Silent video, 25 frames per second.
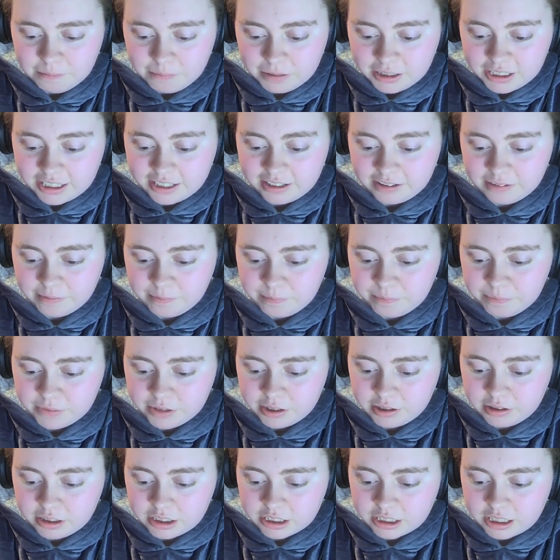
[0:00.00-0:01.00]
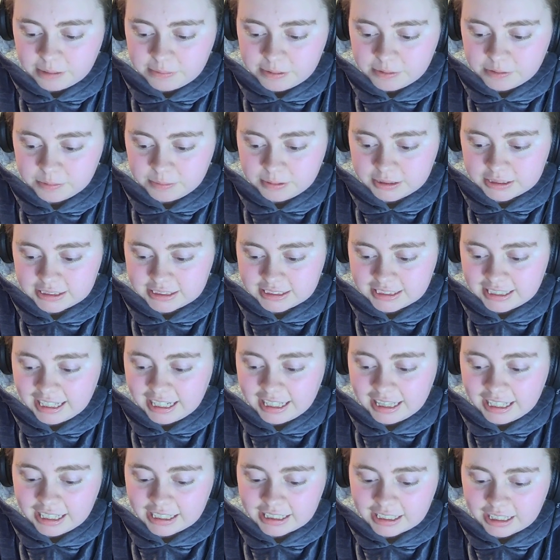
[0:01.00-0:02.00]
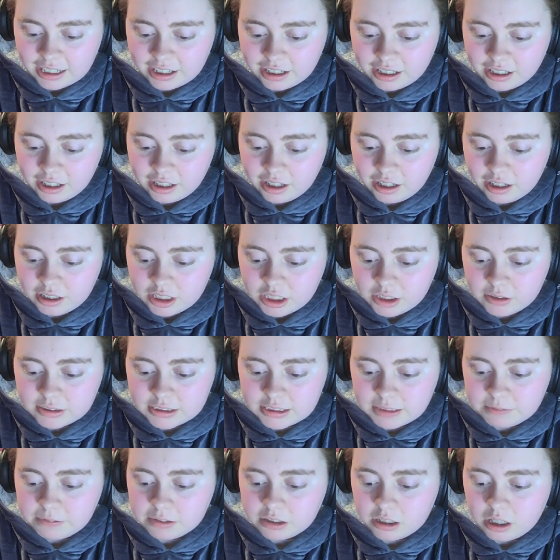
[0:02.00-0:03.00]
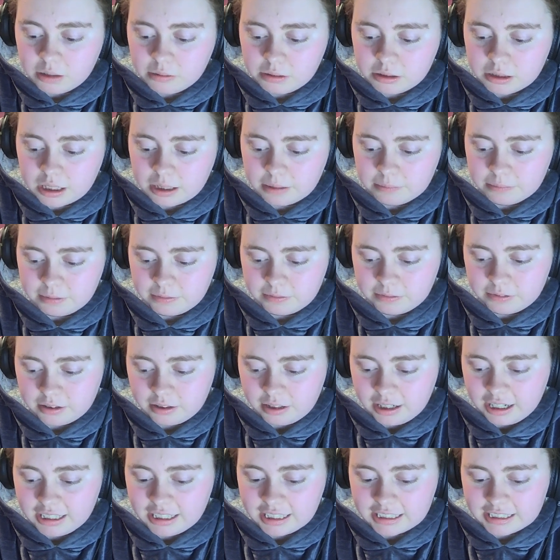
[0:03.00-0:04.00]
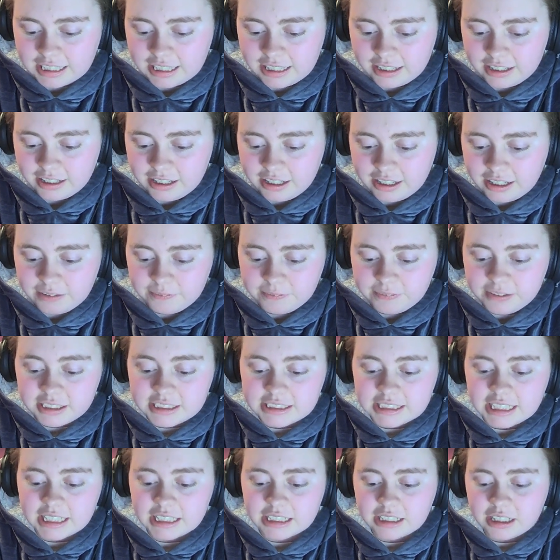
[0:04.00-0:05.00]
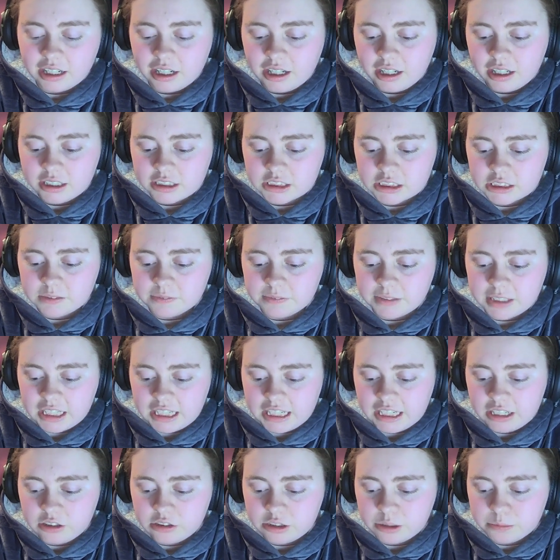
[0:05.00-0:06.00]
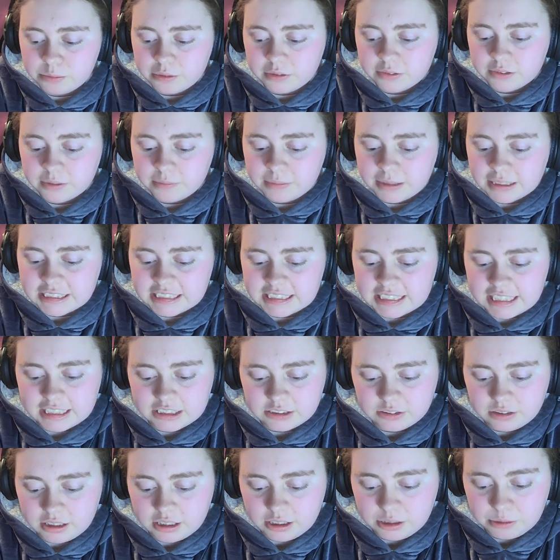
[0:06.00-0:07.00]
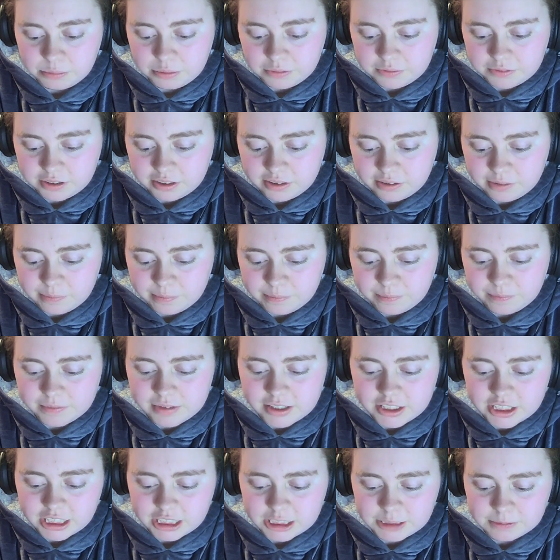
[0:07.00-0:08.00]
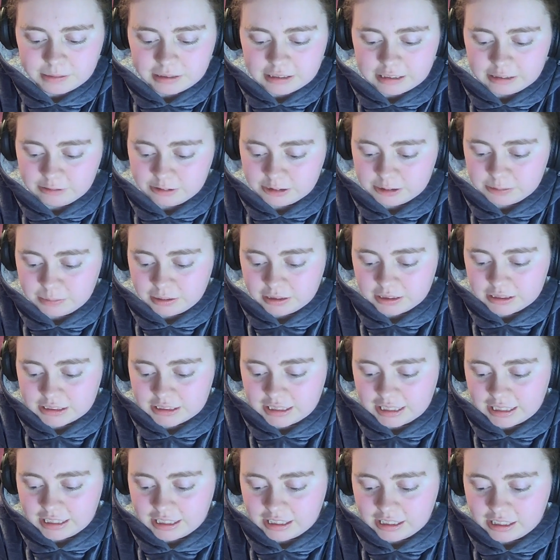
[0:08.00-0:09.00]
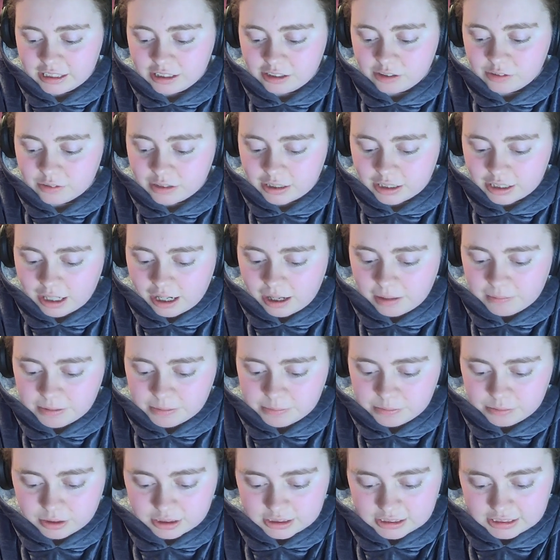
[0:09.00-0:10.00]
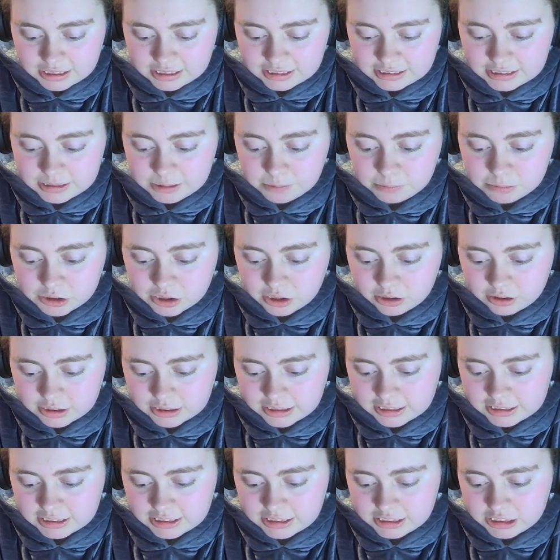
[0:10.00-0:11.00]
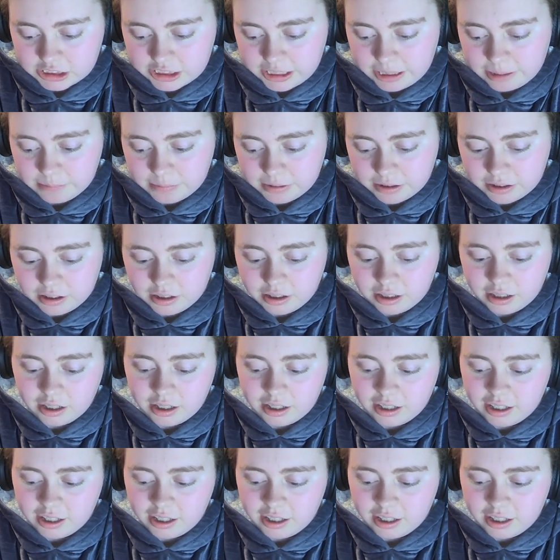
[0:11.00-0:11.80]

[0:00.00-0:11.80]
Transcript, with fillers: Buddy, Inagami repeated. I like that. No one's ever called that before. I like it. It feels like something an older brother might say to a little brother. Jay smiled in response, and he and Unagami practically tiptoed into the chamber,